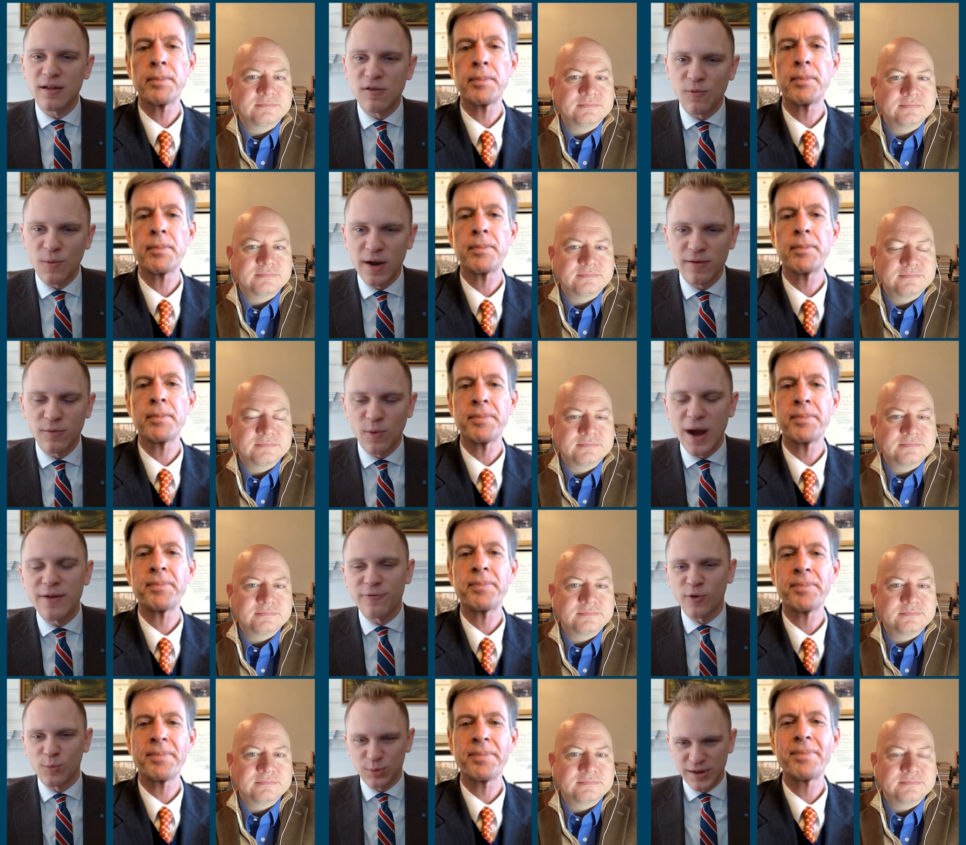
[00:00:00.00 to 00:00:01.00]
Speaker 1: in its right,
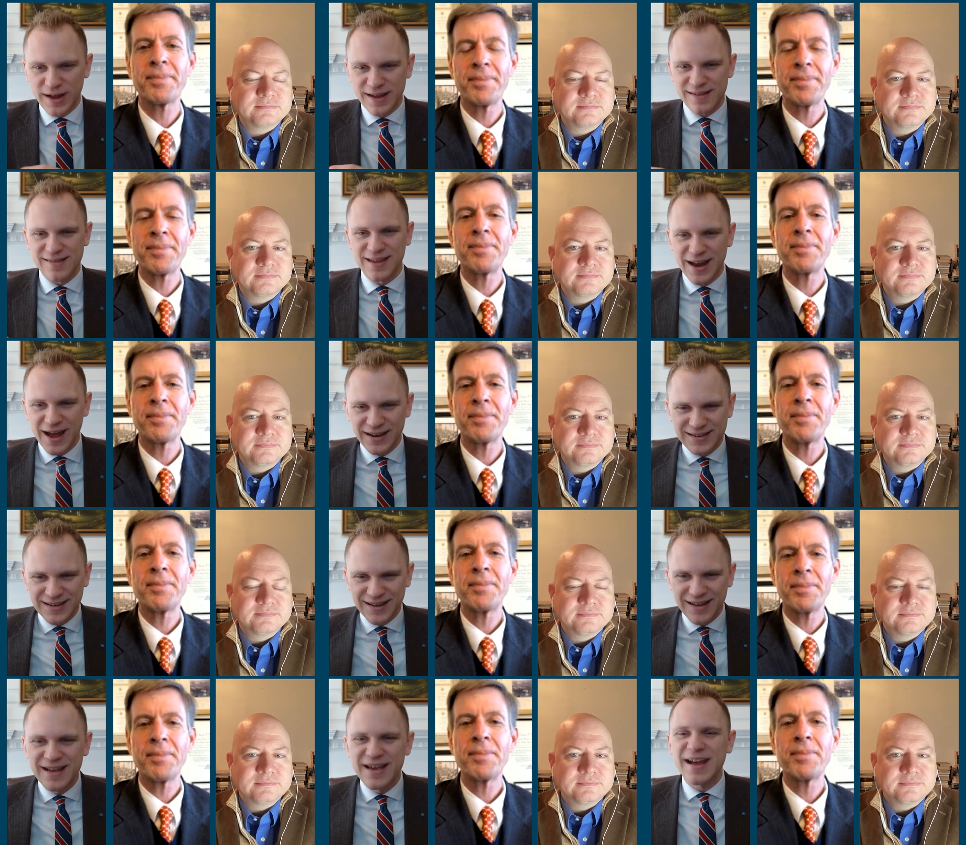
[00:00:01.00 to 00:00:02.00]
rightful place and not
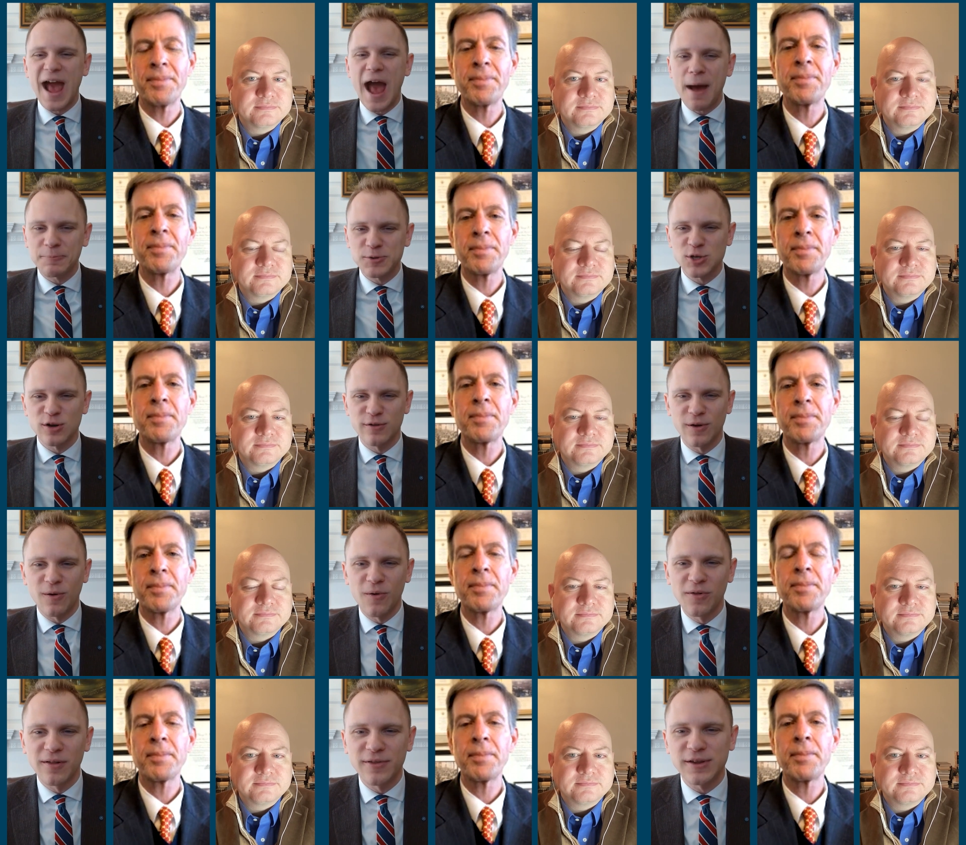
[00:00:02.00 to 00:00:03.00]
to capture
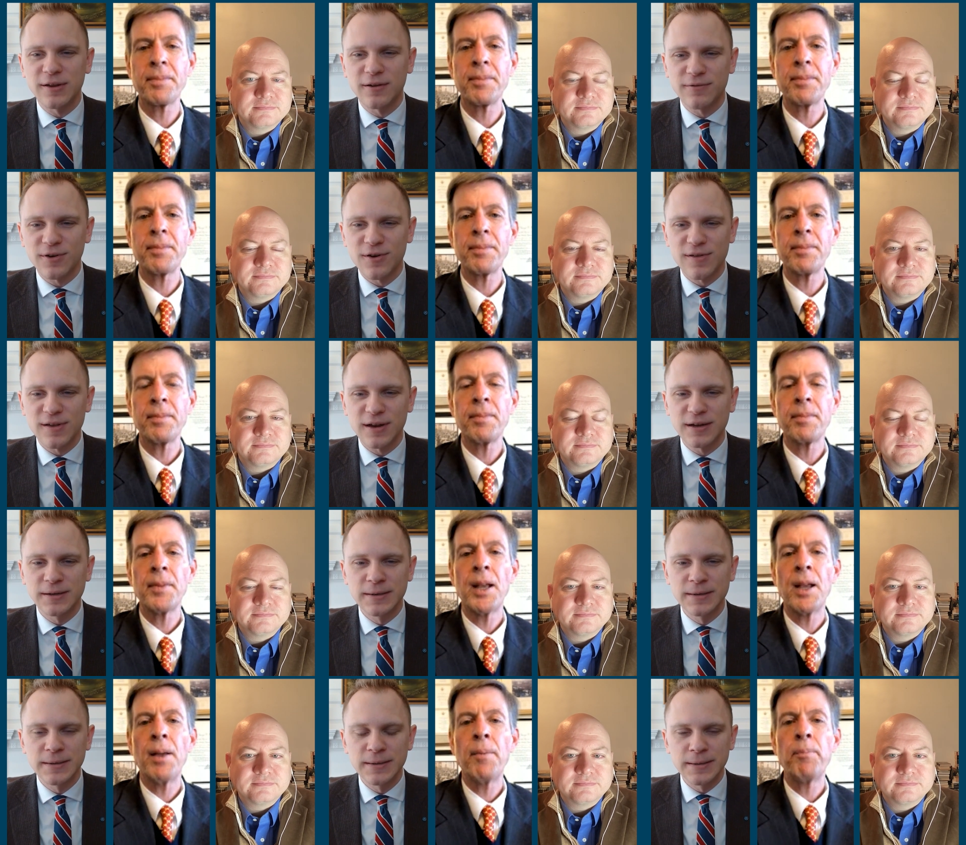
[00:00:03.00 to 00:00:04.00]
the whole of the university?
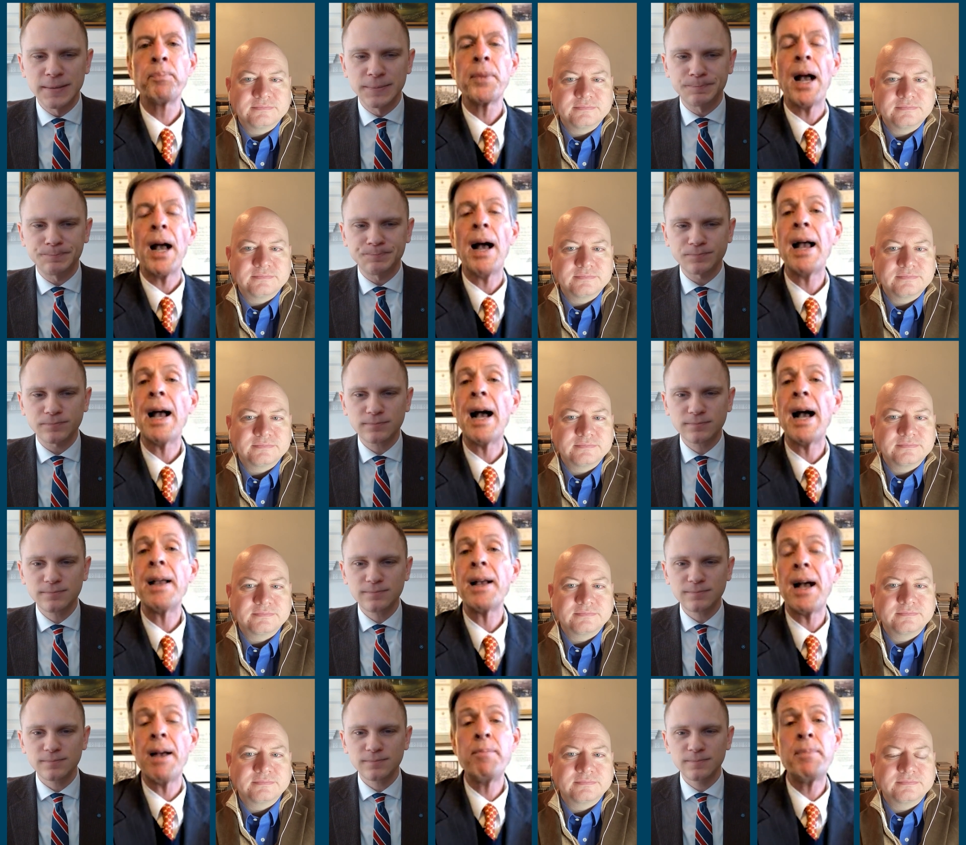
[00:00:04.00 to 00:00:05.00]
Speaker 2: I,
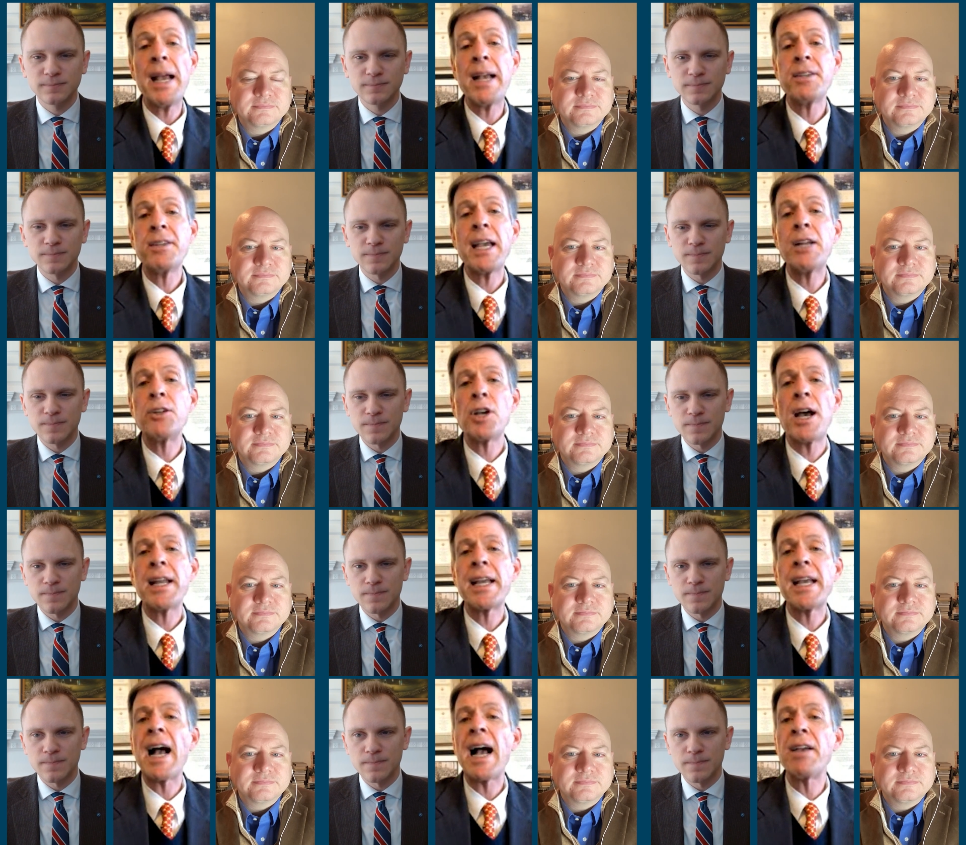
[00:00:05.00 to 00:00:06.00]
I, I may say,
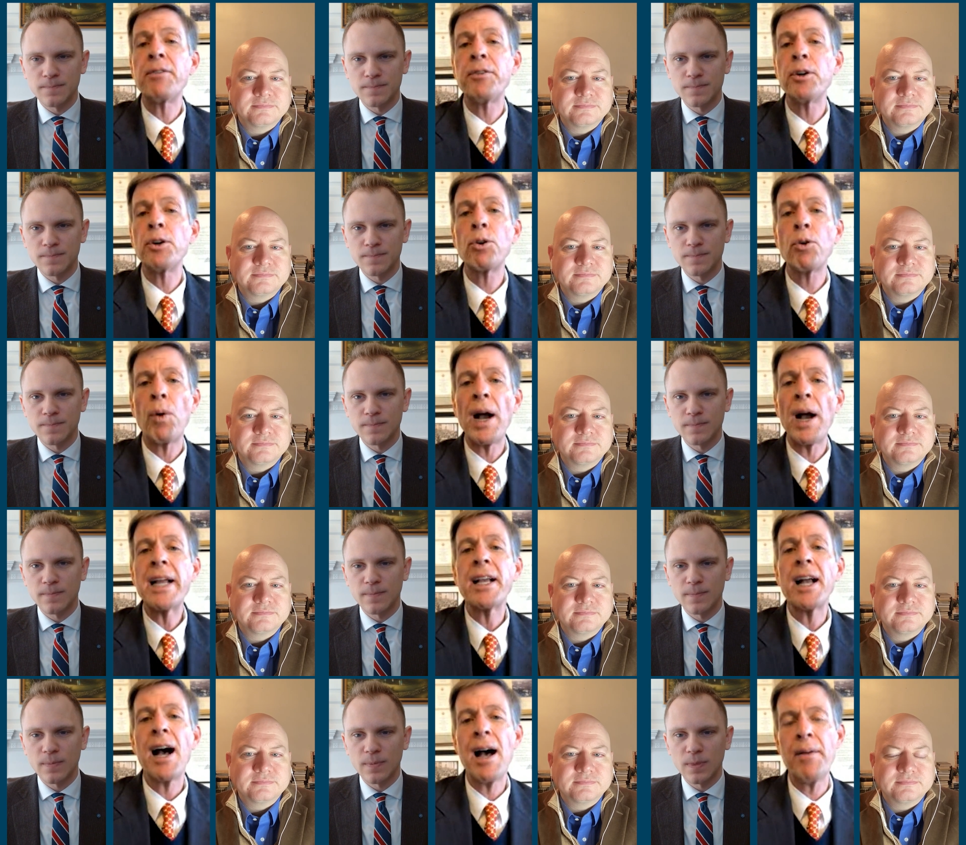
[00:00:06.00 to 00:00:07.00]
Johnny, I feel
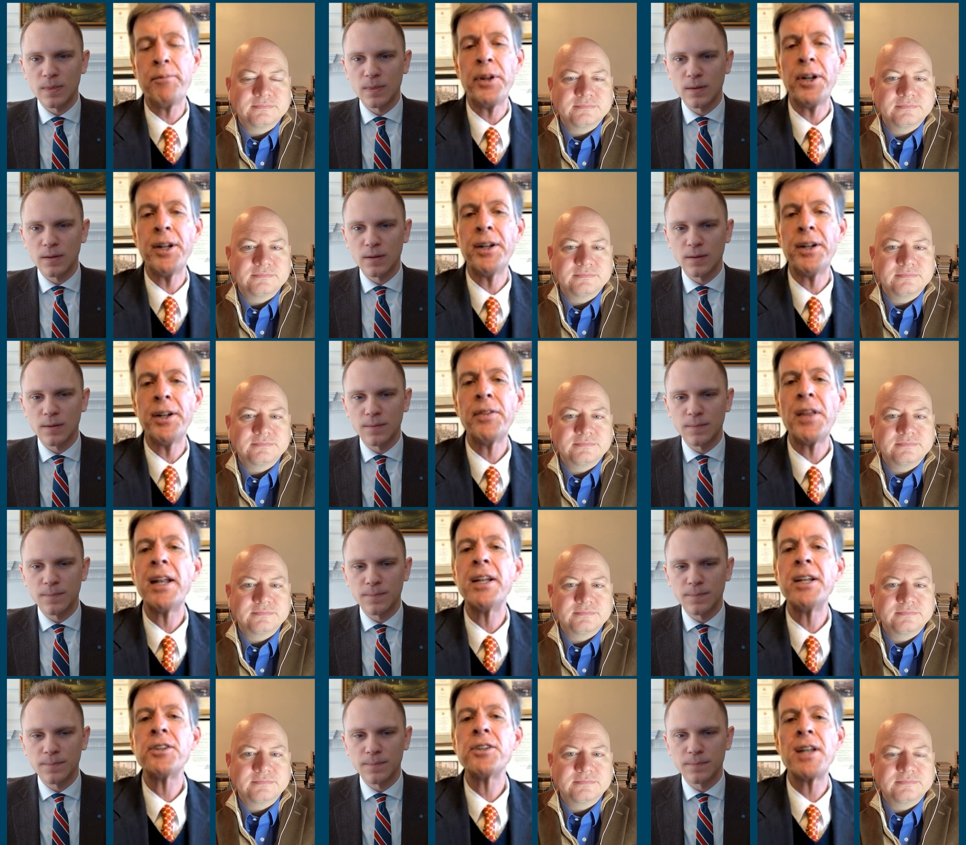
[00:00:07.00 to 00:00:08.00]
quite confident
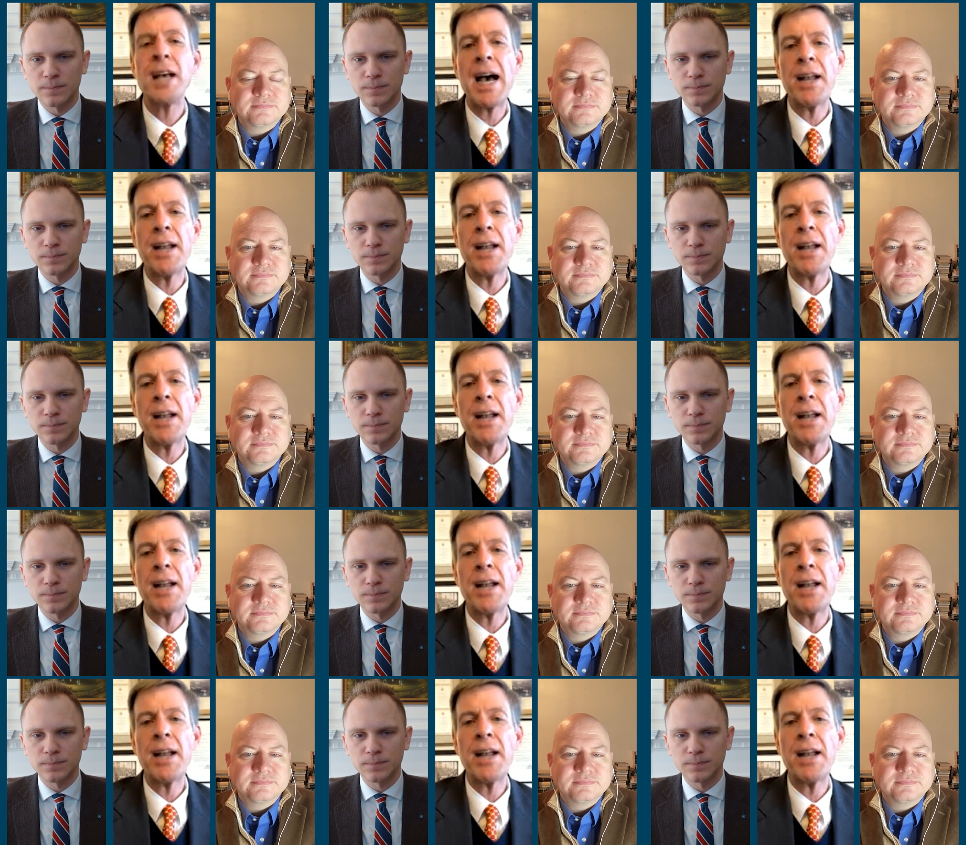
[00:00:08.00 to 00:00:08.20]
that it